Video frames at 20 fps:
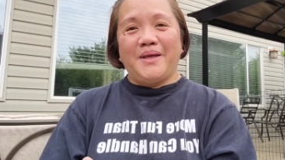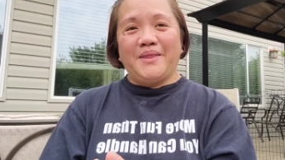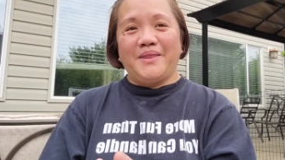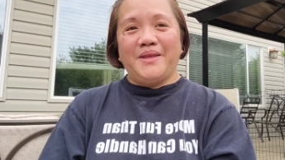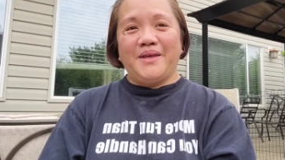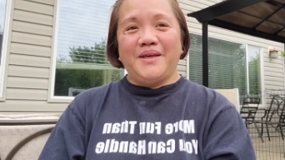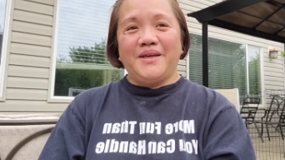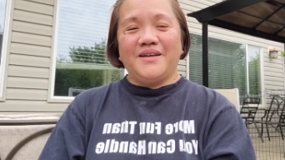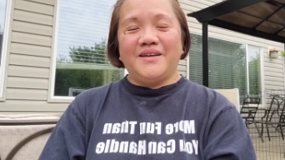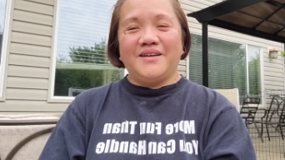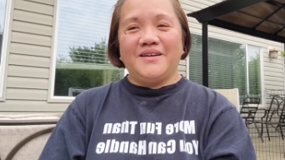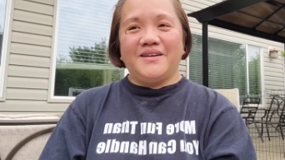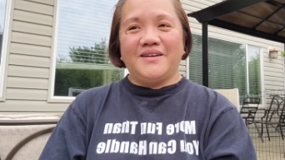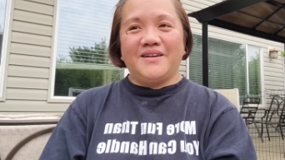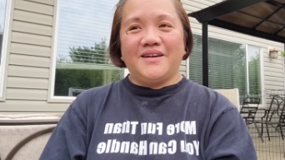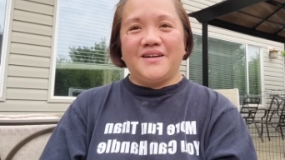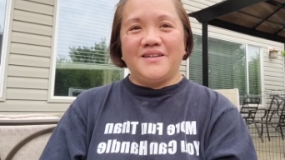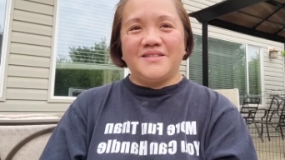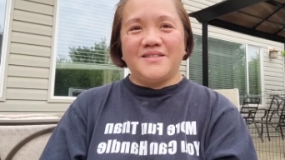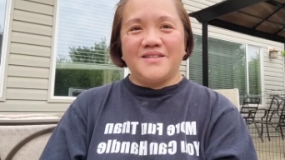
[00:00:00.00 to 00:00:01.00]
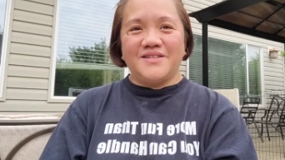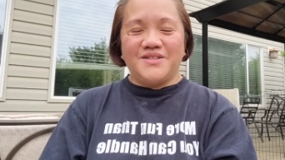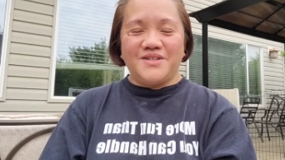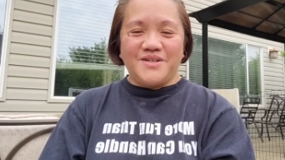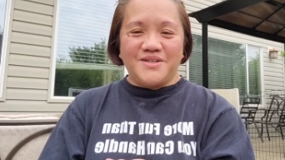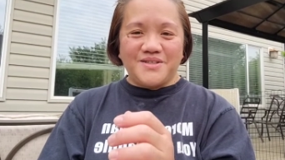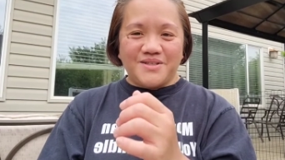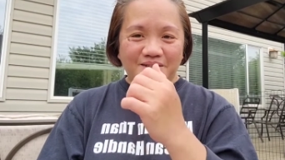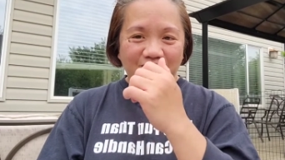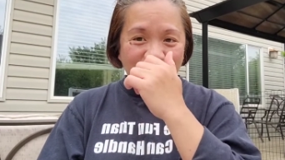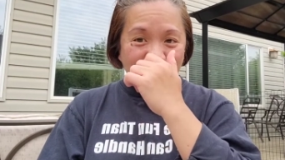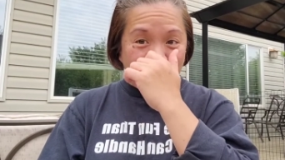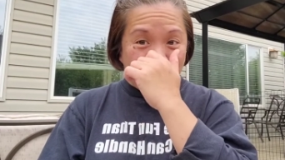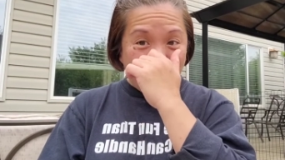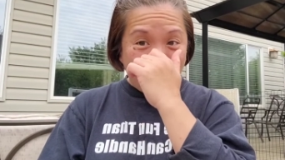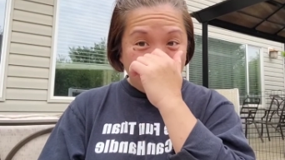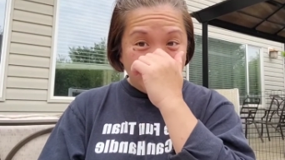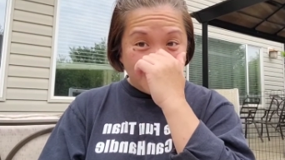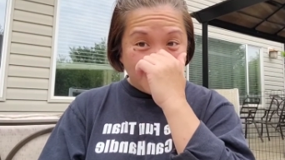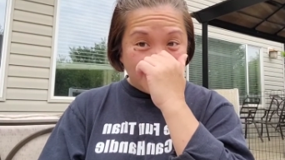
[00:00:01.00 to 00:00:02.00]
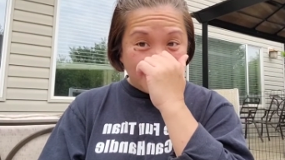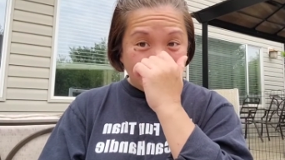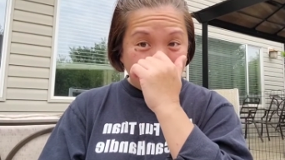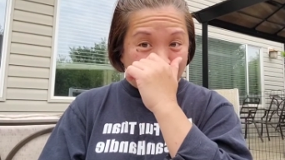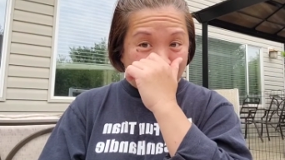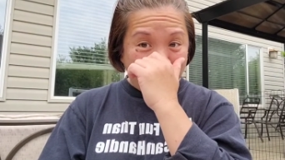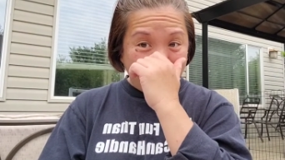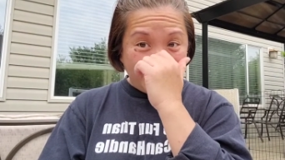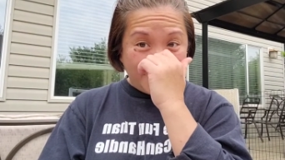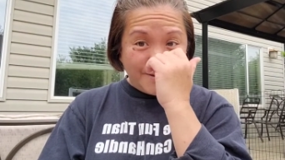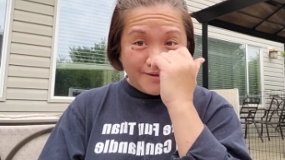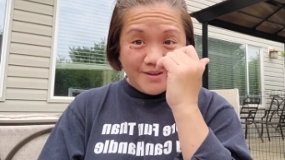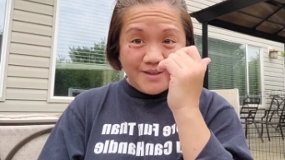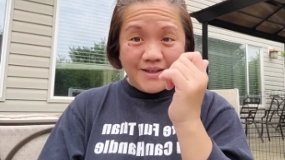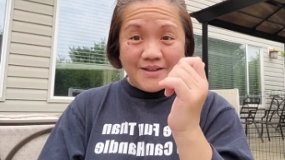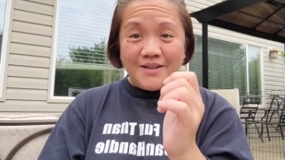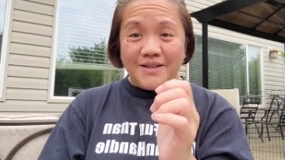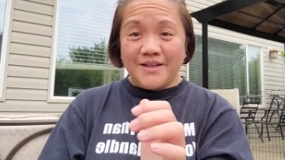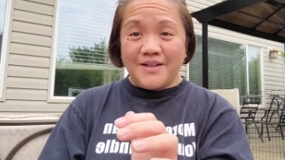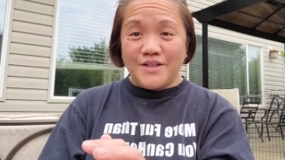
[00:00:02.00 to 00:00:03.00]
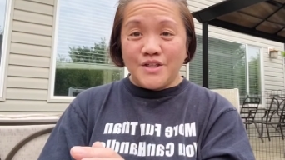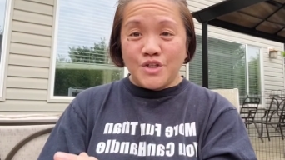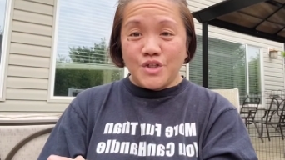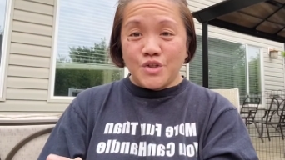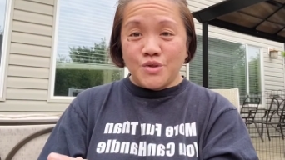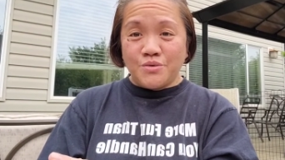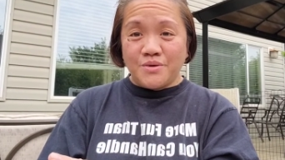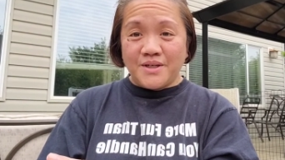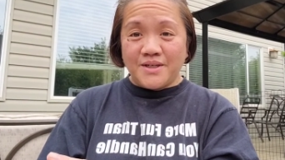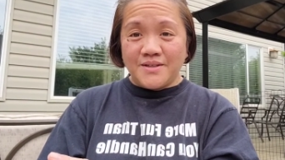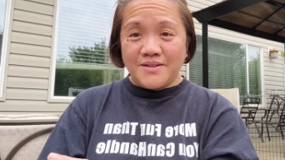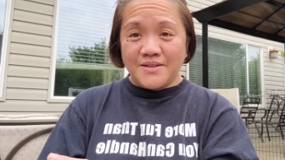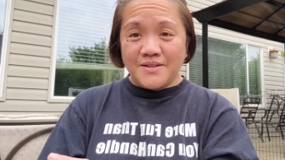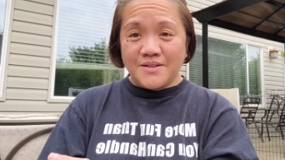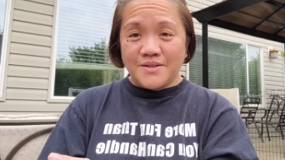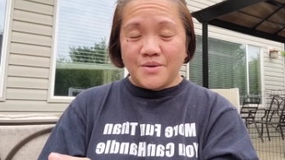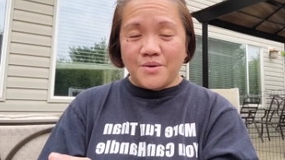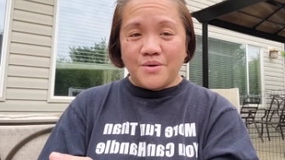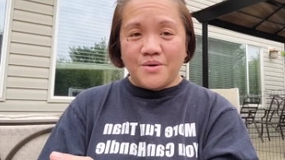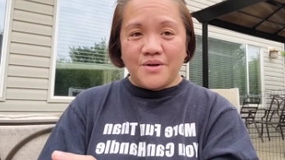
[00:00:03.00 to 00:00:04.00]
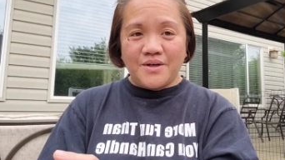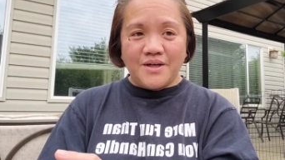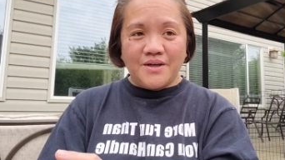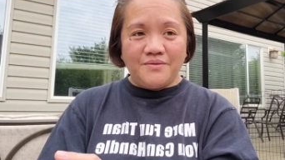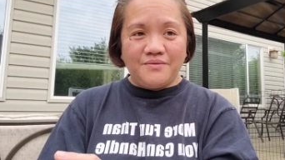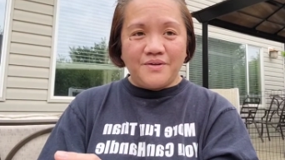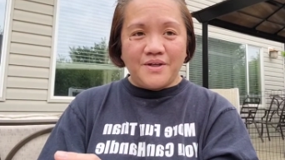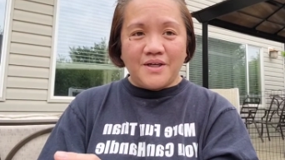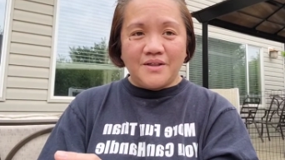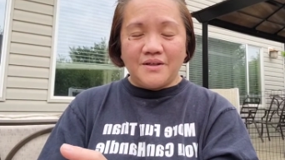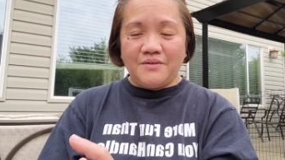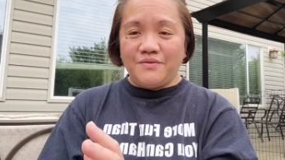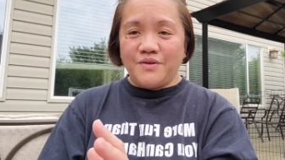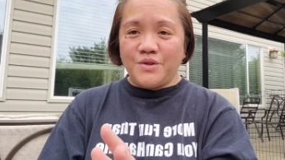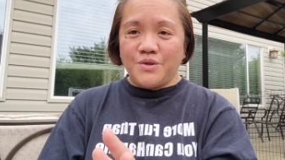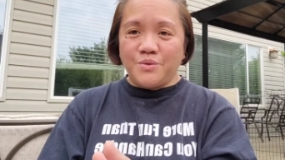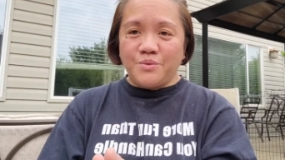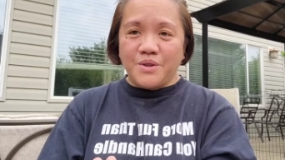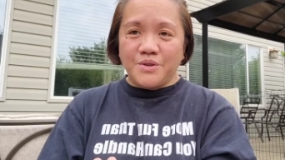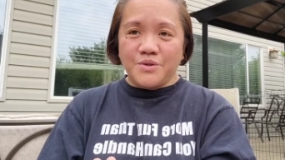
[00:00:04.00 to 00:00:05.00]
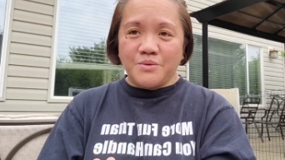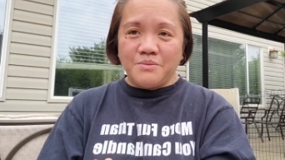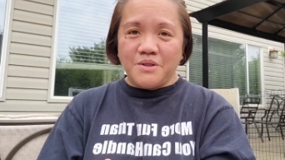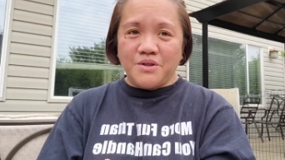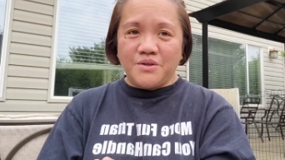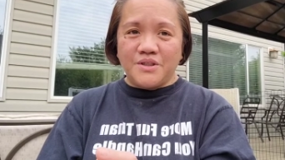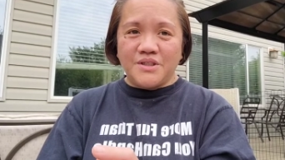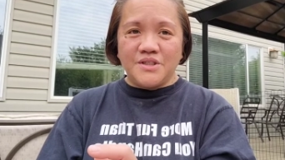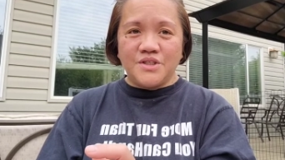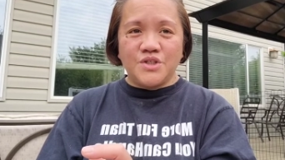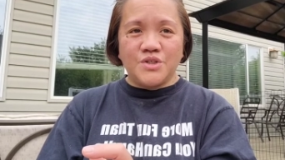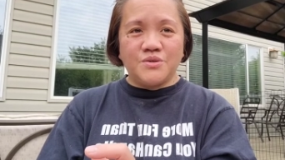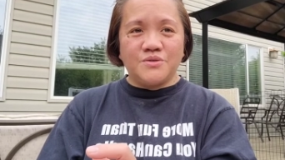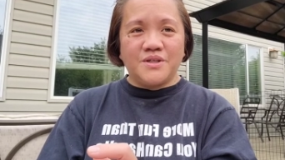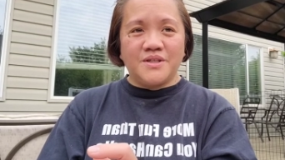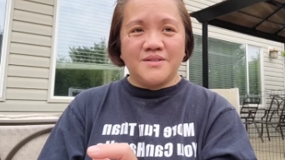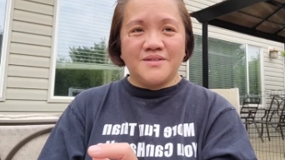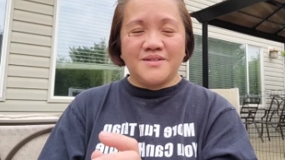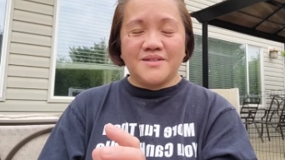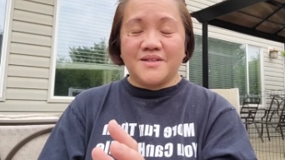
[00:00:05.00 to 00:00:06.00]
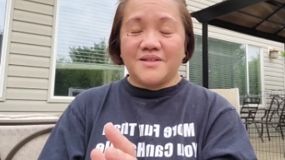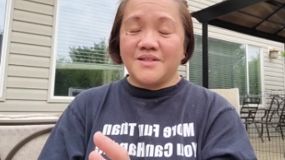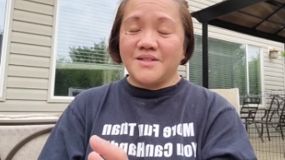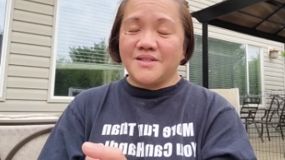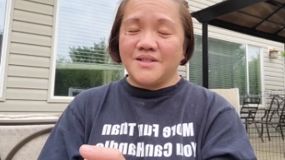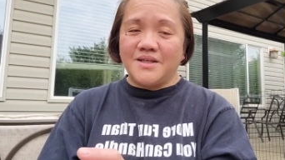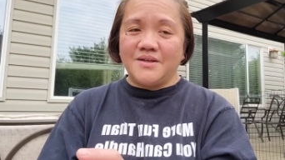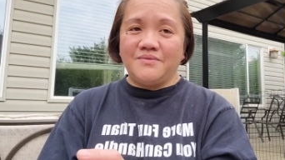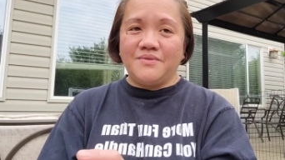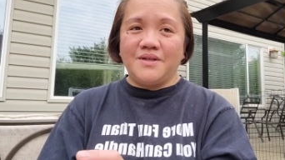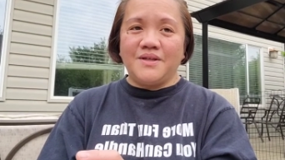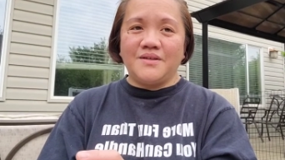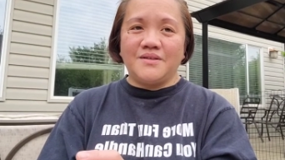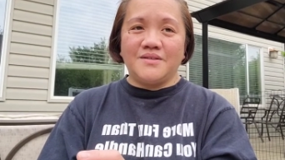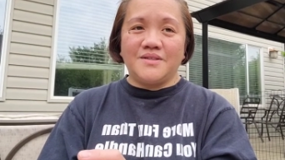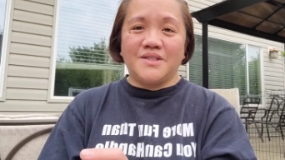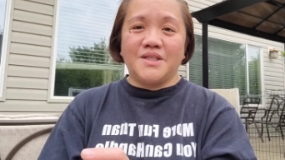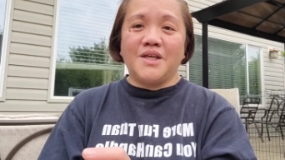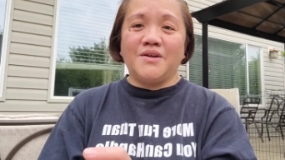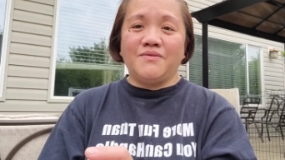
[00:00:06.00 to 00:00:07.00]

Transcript: I think I suggest that you guys start getting an insurance or if not, if you don't want to be on insurance, start saving.